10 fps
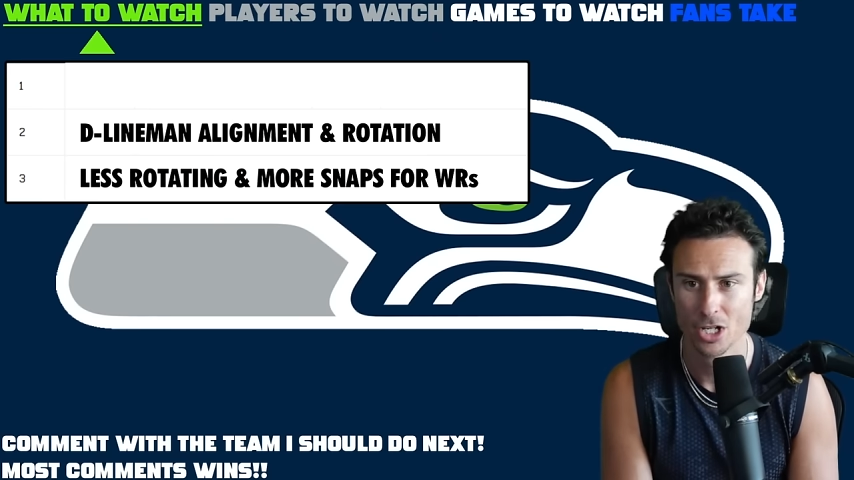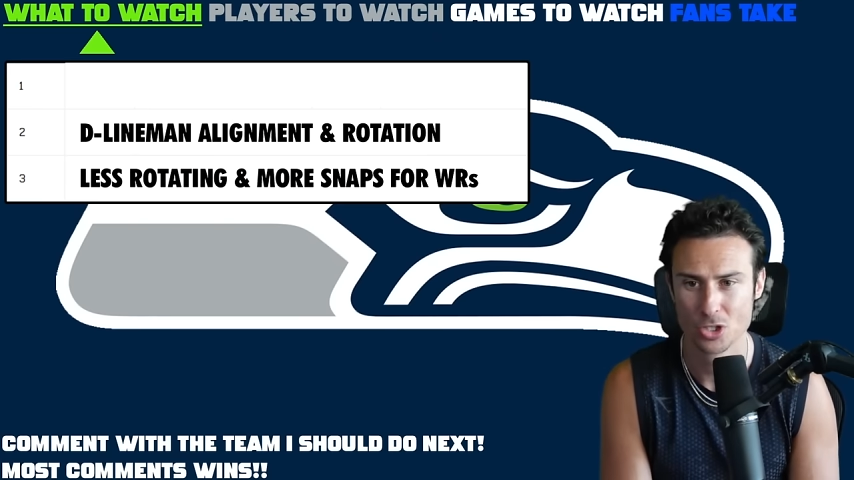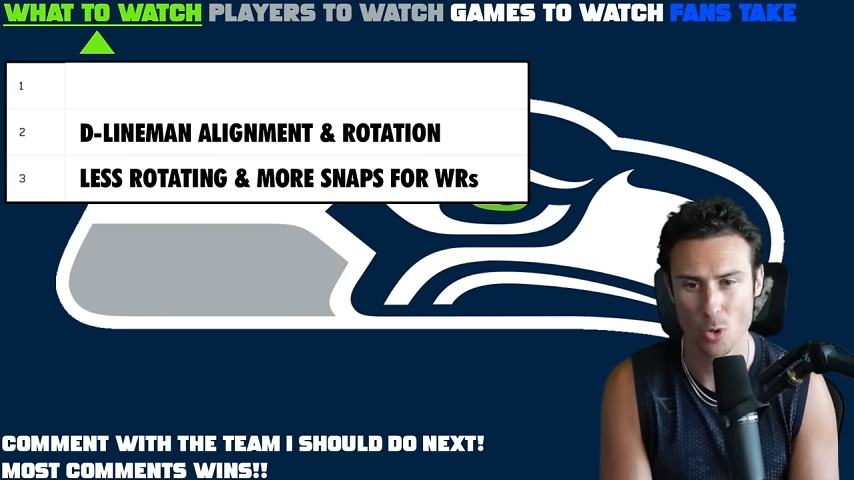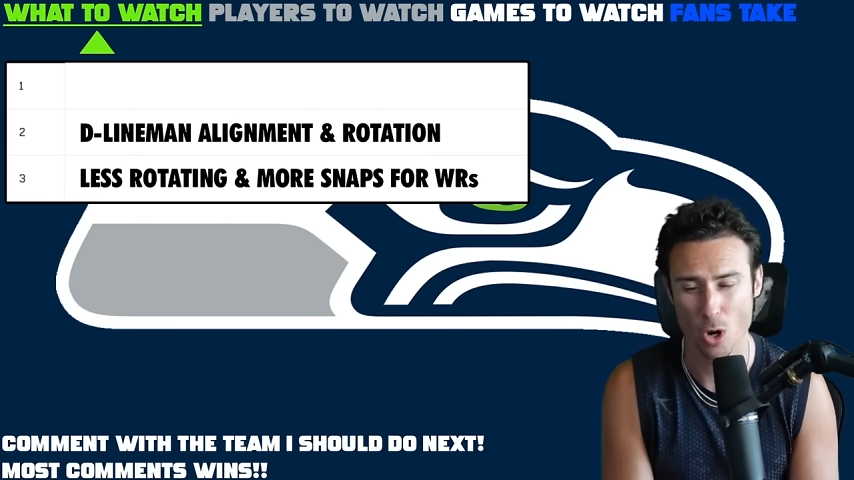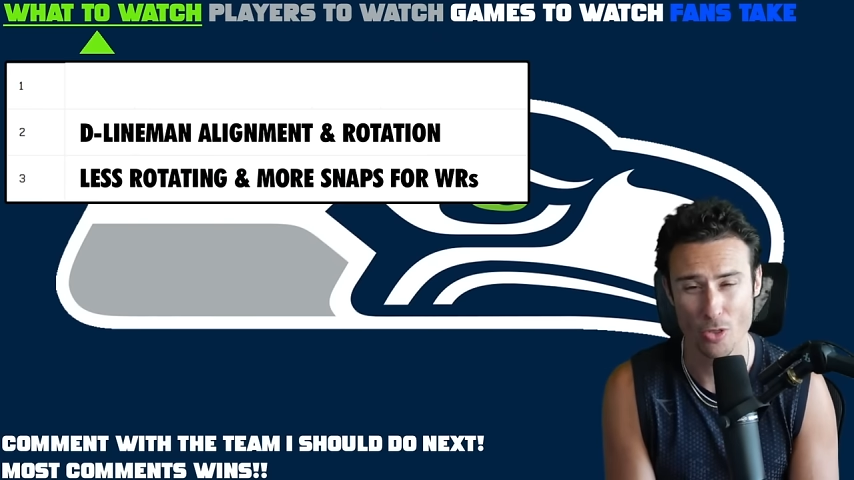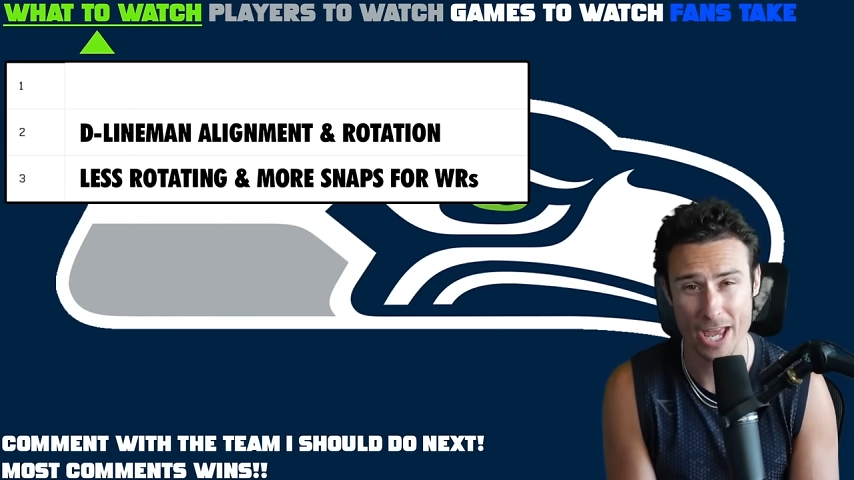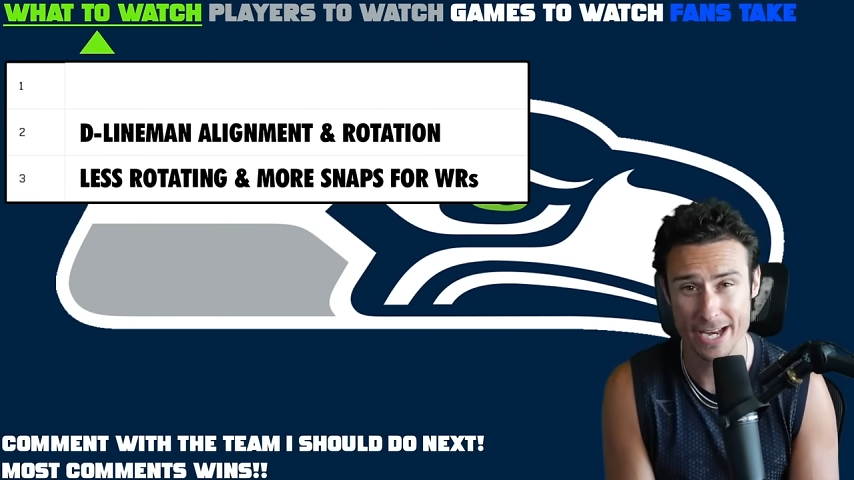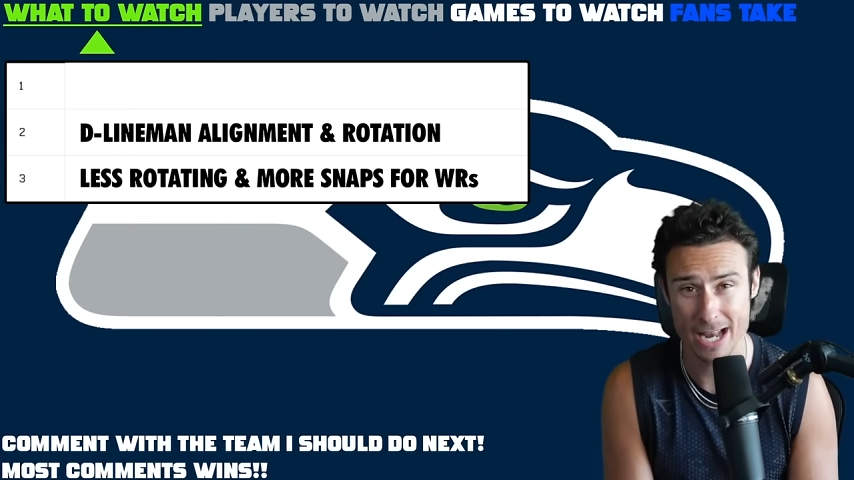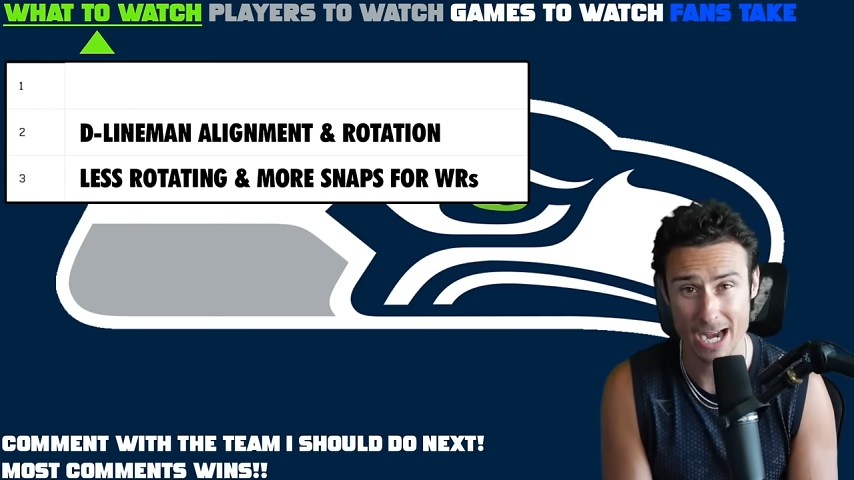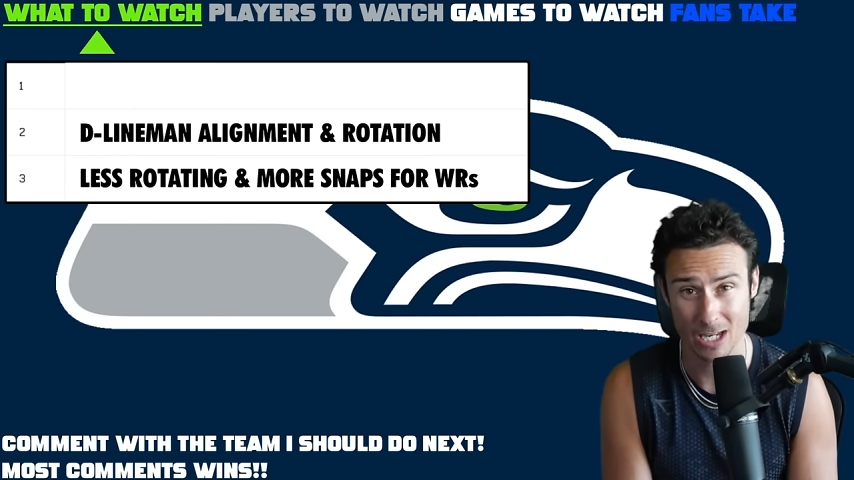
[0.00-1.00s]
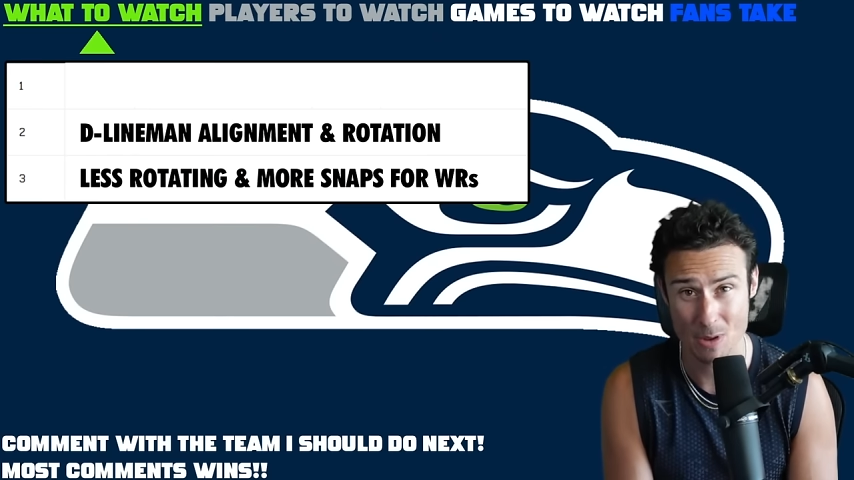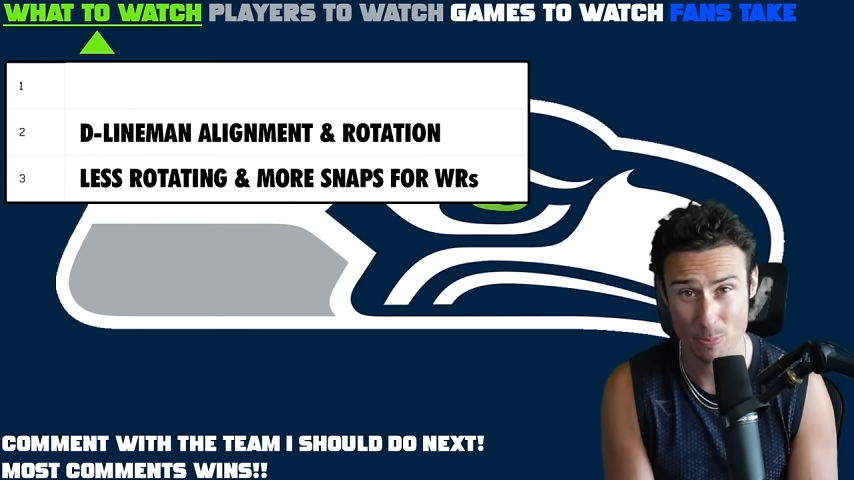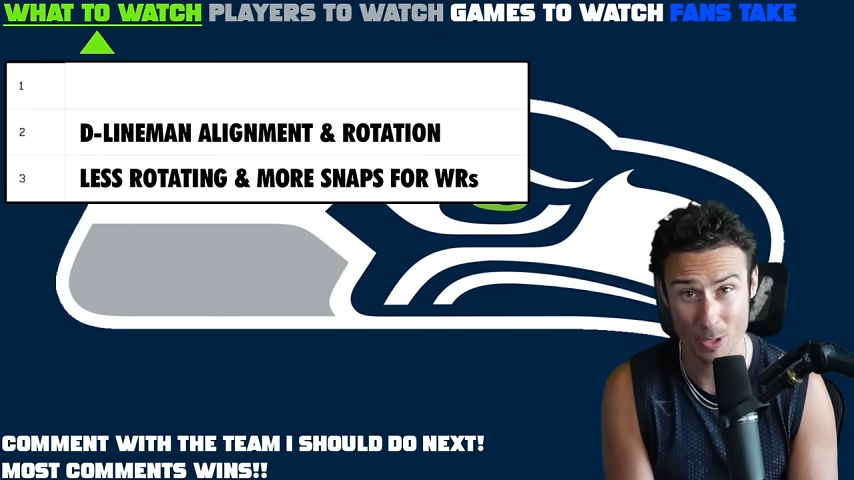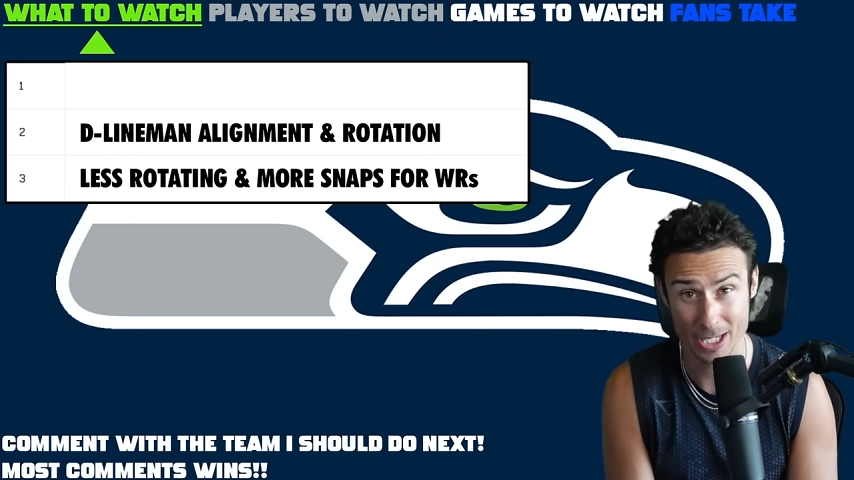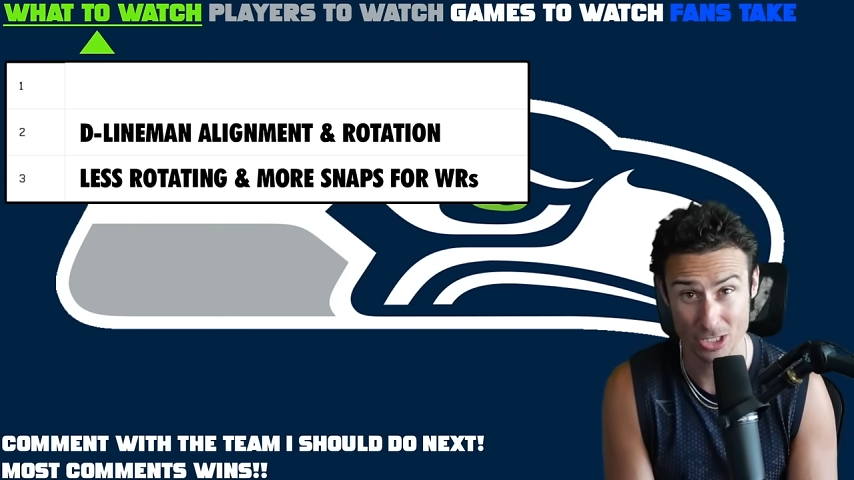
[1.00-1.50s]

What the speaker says: So are they not going to be playing